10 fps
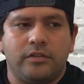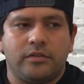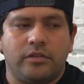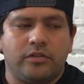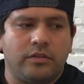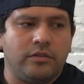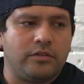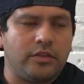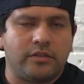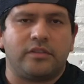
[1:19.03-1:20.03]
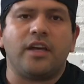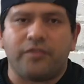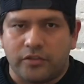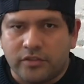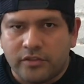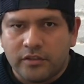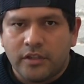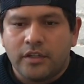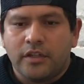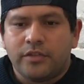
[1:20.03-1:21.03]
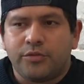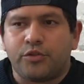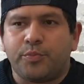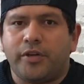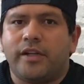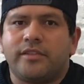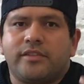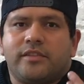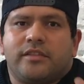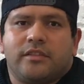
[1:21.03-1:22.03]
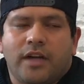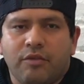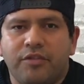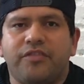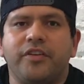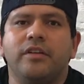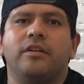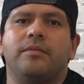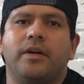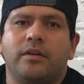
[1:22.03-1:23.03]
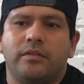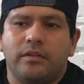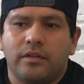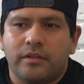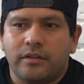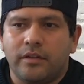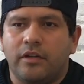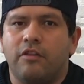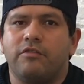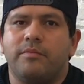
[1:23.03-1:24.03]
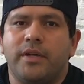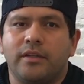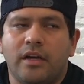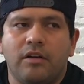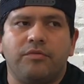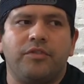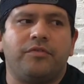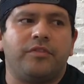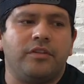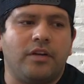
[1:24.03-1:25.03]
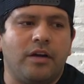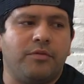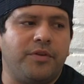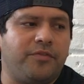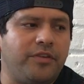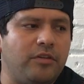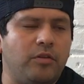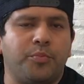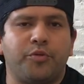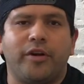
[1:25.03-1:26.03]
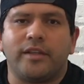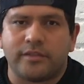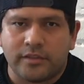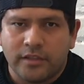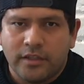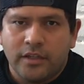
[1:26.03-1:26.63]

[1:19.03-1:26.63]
justice efforts, to express how we feel about the government, how we feel oppressed